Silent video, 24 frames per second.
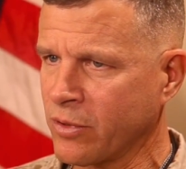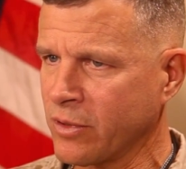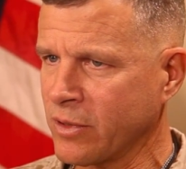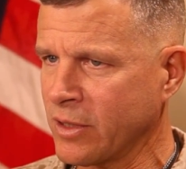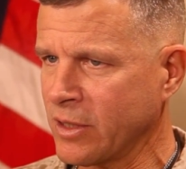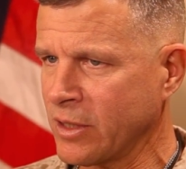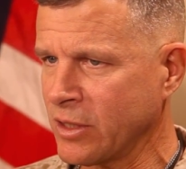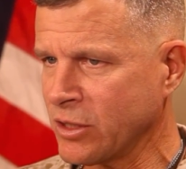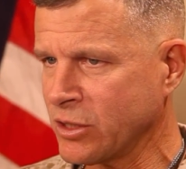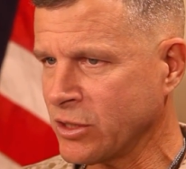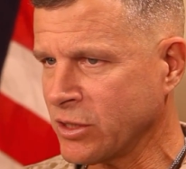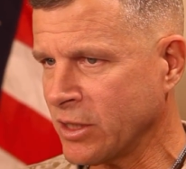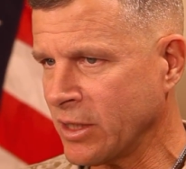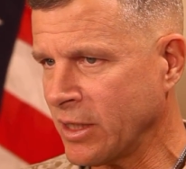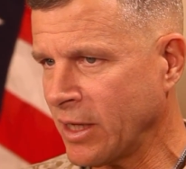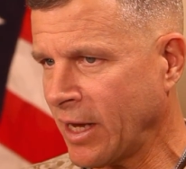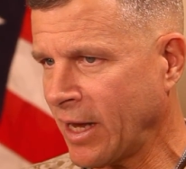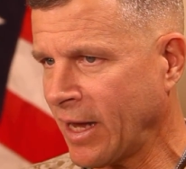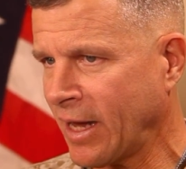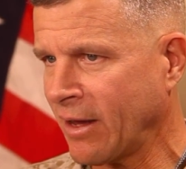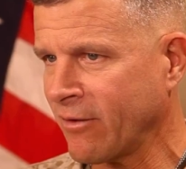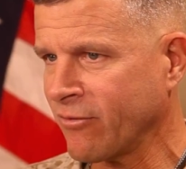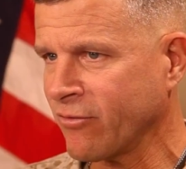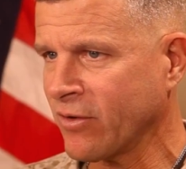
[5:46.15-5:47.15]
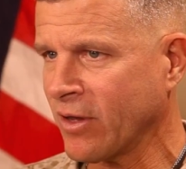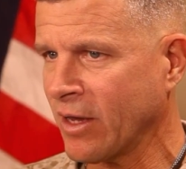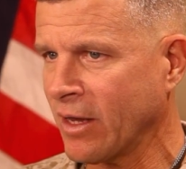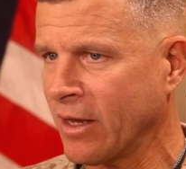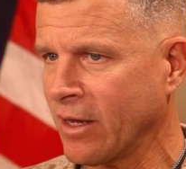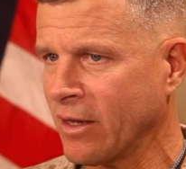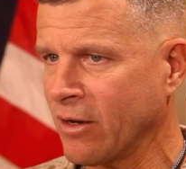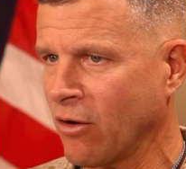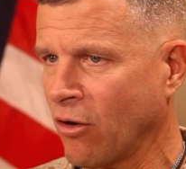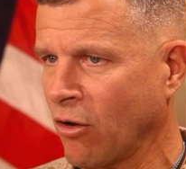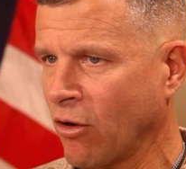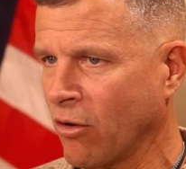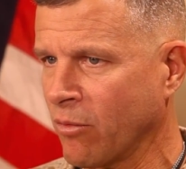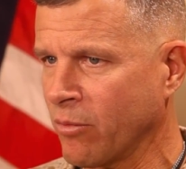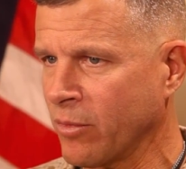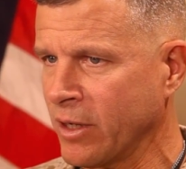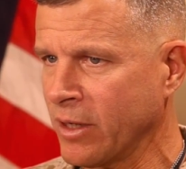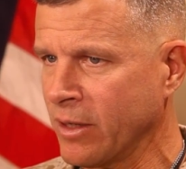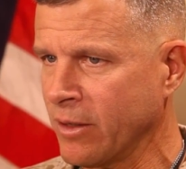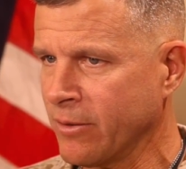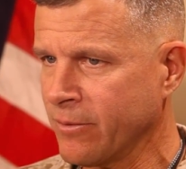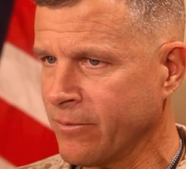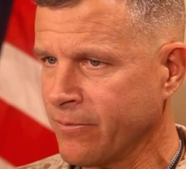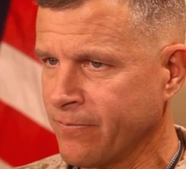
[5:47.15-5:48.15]
Police, the Afghan
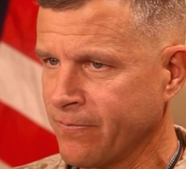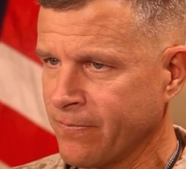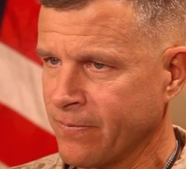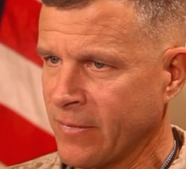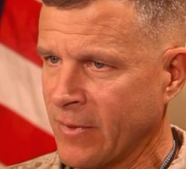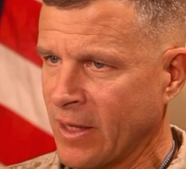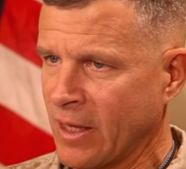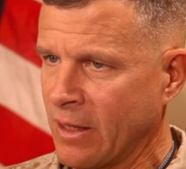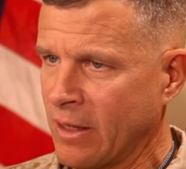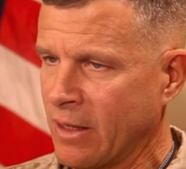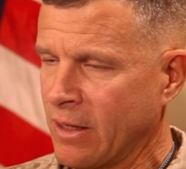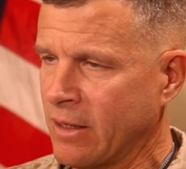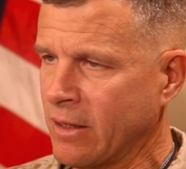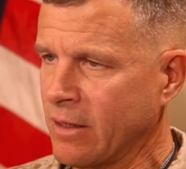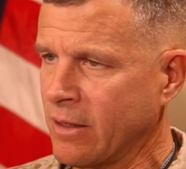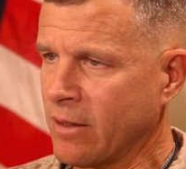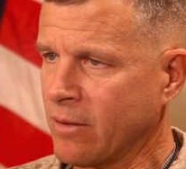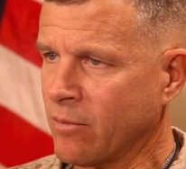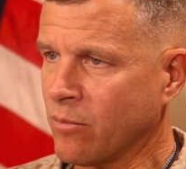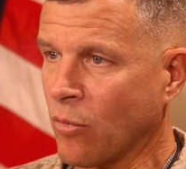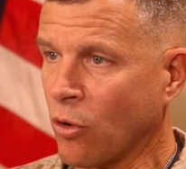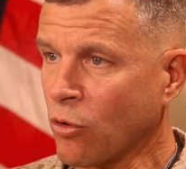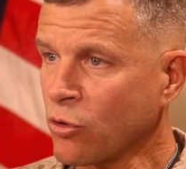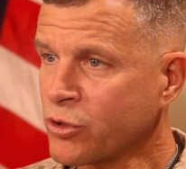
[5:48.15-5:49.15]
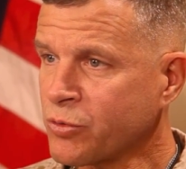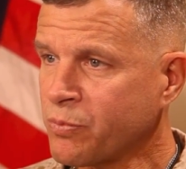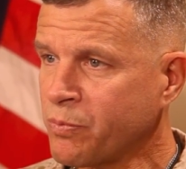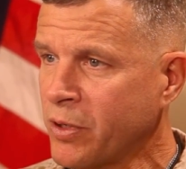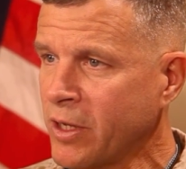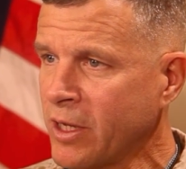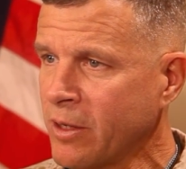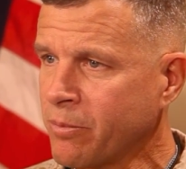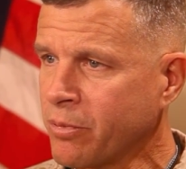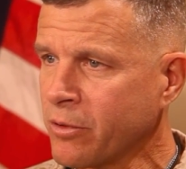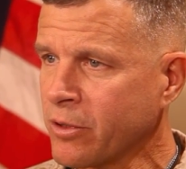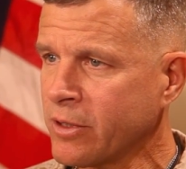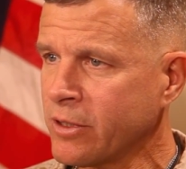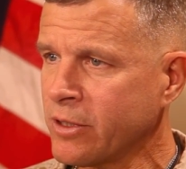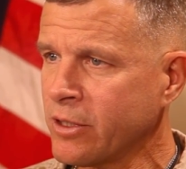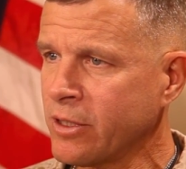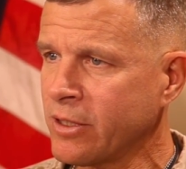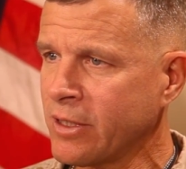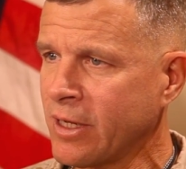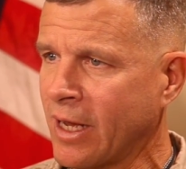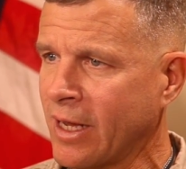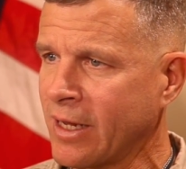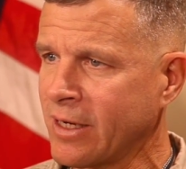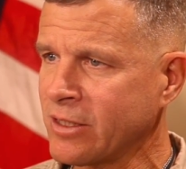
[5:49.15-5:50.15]
Army. Most people in the
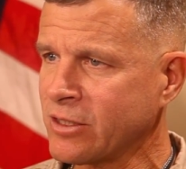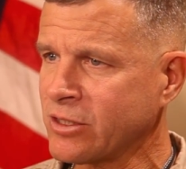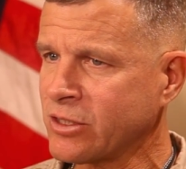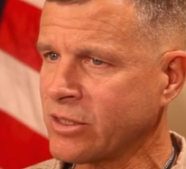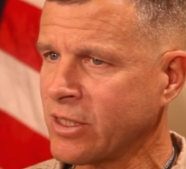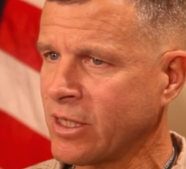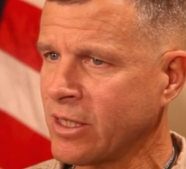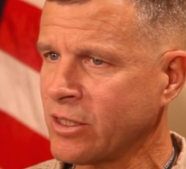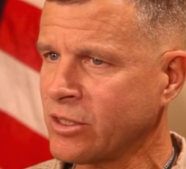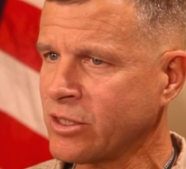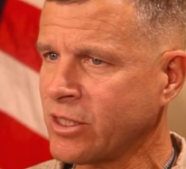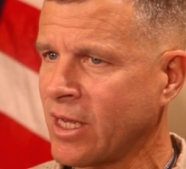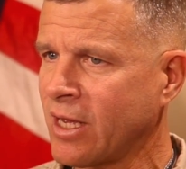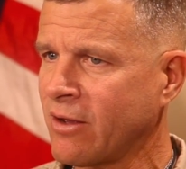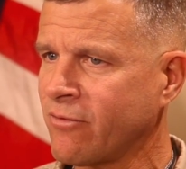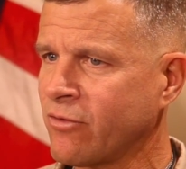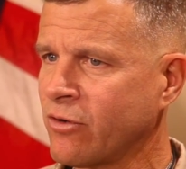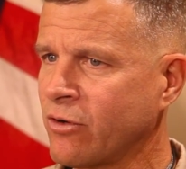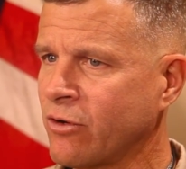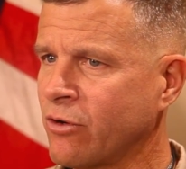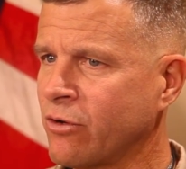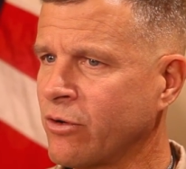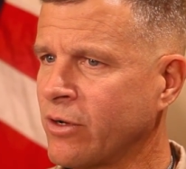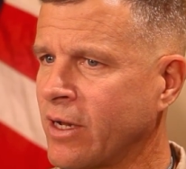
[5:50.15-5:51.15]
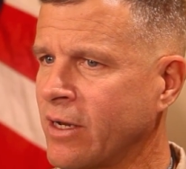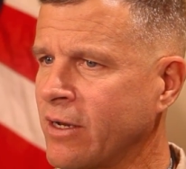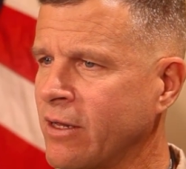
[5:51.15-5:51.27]
United States haven't heard